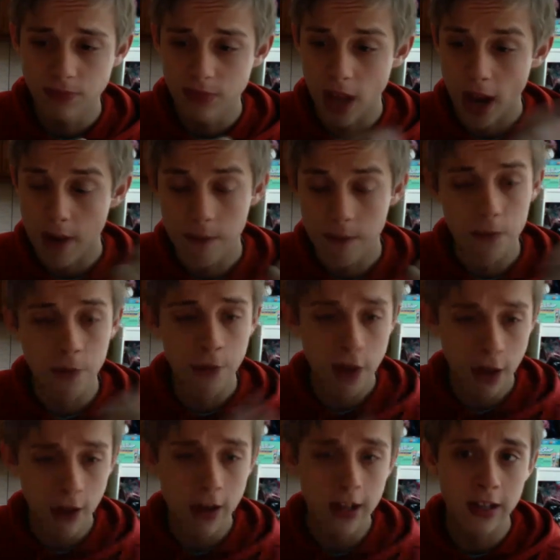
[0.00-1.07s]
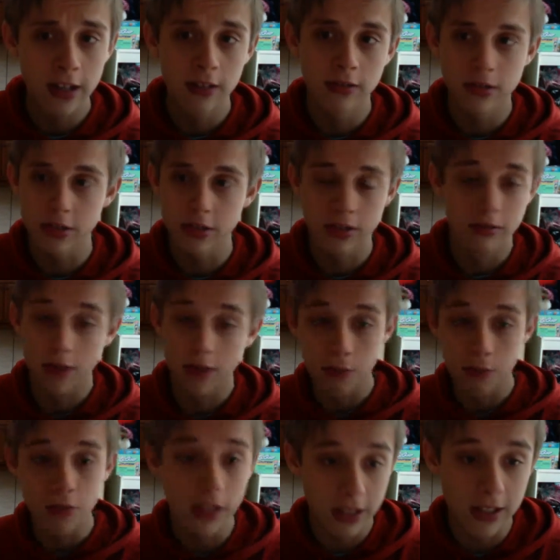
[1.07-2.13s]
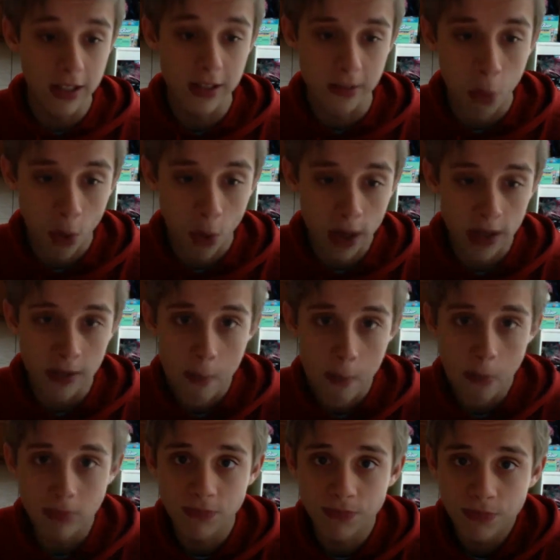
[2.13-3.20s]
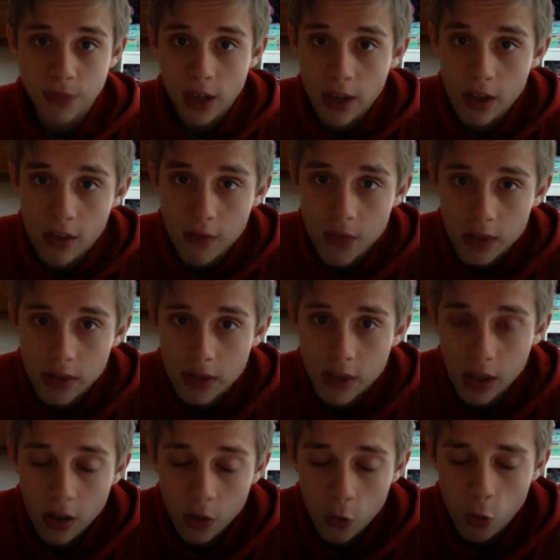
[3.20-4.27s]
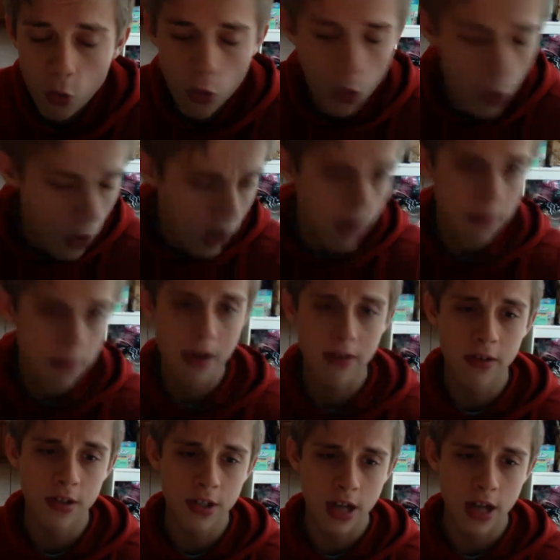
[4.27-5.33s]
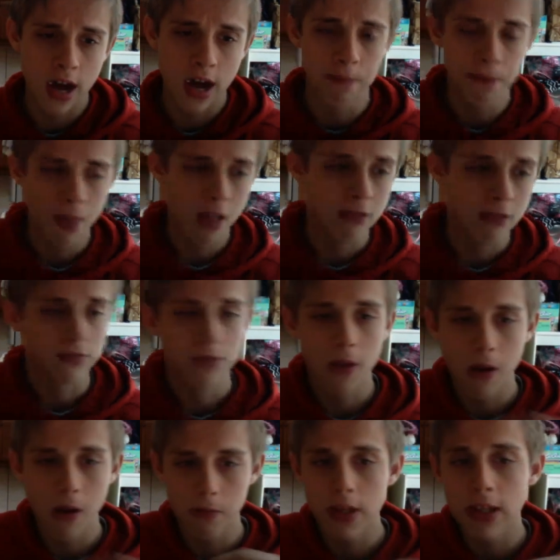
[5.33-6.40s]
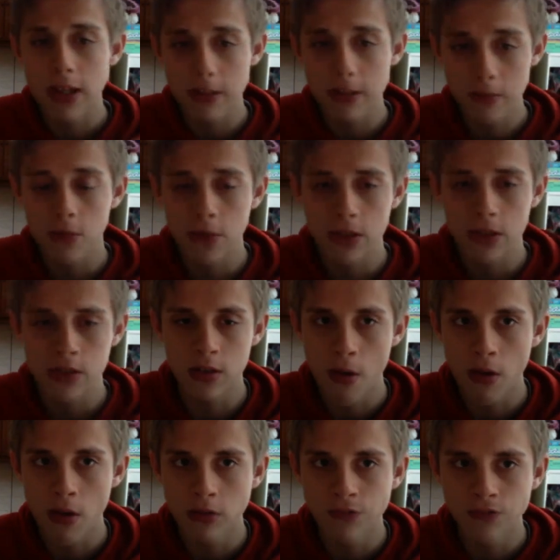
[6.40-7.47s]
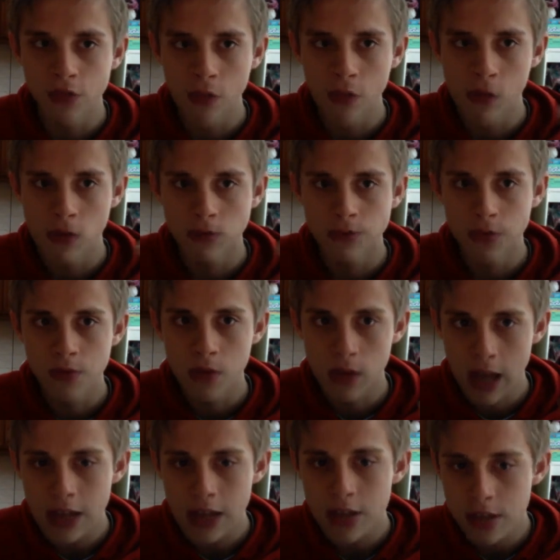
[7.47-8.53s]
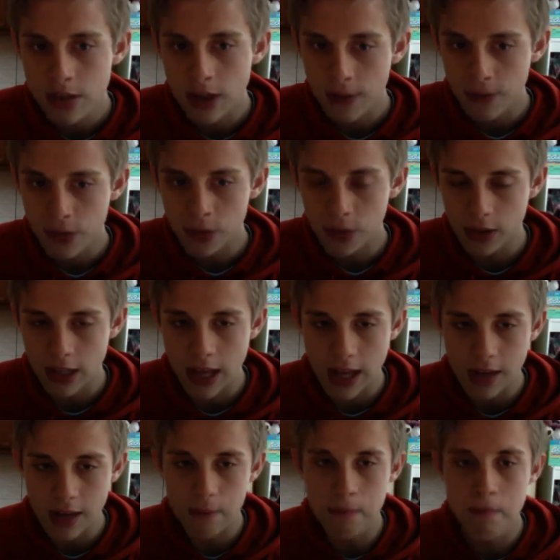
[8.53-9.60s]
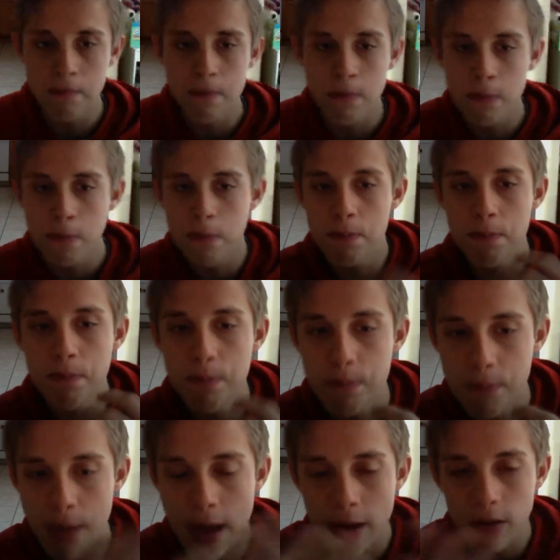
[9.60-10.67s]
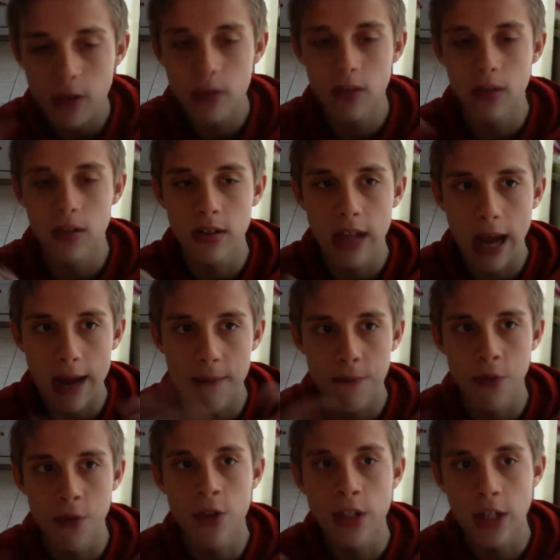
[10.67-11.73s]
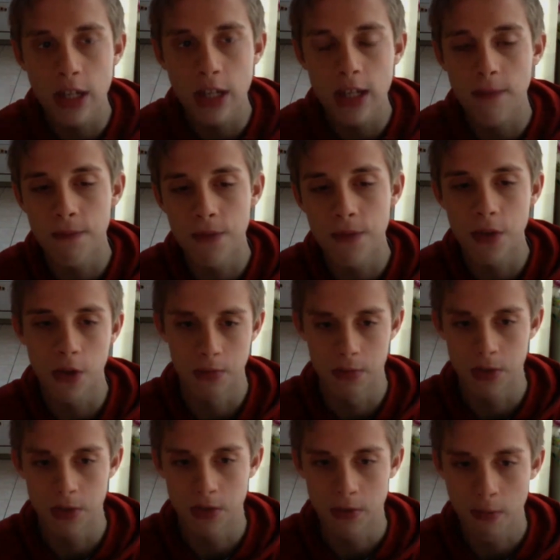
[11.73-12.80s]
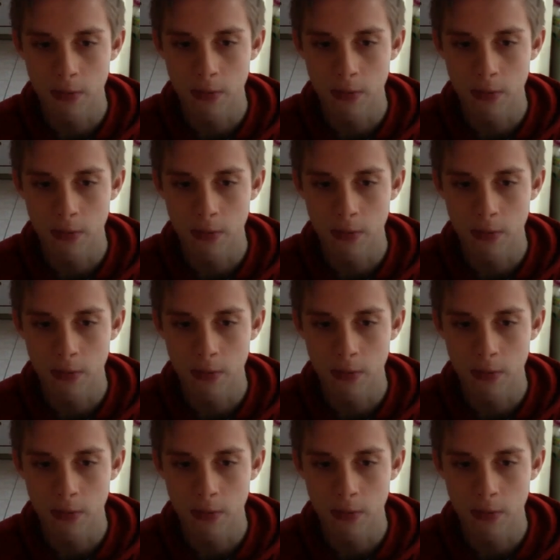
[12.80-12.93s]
I'm really disappointed. They could have done a way better job at picking movies. Last year, I feel like they had a better diversity of films.